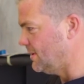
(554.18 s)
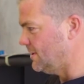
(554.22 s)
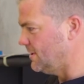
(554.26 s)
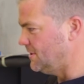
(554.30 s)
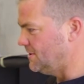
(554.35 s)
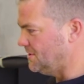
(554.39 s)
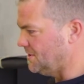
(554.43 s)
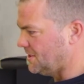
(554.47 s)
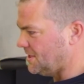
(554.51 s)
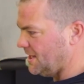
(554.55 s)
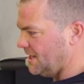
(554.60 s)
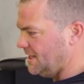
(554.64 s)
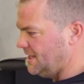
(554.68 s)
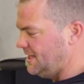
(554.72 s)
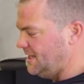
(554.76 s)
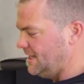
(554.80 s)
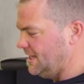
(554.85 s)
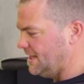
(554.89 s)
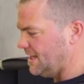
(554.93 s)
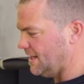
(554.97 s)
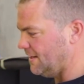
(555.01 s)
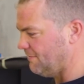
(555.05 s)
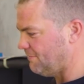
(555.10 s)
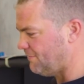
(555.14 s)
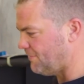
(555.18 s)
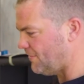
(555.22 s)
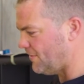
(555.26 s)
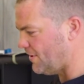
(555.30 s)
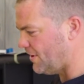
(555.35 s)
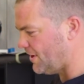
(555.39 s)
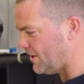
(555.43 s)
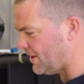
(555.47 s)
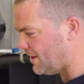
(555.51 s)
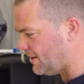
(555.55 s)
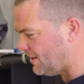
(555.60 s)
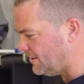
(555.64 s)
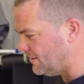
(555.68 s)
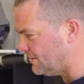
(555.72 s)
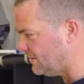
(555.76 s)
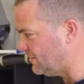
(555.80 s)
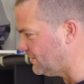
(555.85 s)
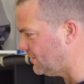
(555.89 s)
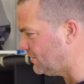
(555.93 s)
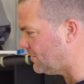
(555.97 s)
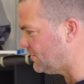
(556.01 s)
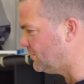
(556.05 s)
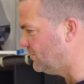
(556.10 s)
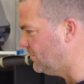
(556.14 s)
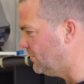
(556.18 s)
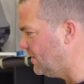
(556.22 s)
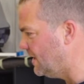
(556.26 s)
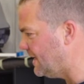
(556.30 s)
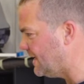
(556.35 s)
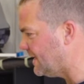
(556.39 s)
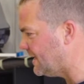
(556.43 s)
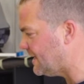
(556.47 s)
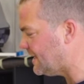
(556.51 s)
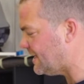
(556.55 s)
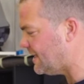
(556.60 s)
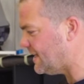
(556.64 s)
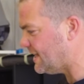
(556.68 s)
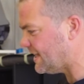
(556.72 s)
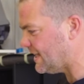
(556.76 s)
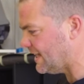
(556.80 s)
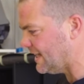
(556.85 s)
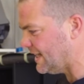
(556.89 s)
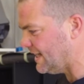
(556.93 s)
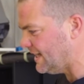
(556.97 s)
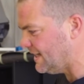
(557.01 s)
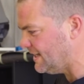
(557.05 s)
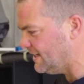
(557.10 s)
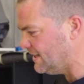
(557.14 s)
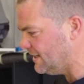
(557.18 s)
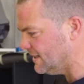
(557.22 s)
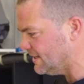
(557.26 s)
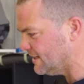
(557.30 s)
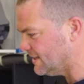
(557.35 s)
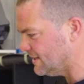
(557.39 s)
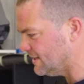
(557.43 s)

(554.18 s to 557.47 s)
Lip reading: You can hear the inverter cooling kicking in.